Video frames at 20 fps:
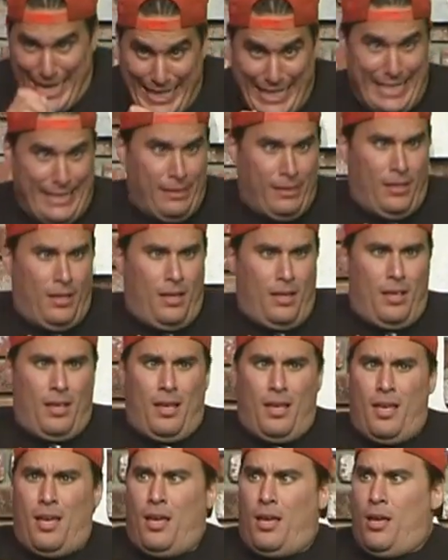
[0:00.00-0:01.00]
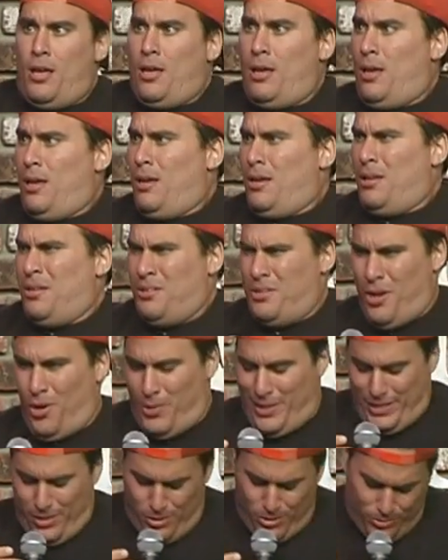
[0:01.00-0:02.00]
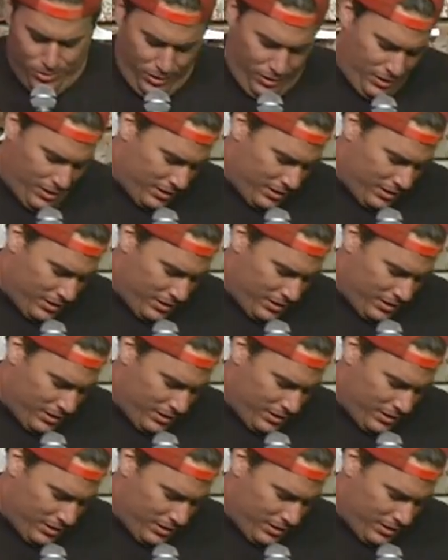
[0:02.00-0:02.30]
ticket. No, I don't.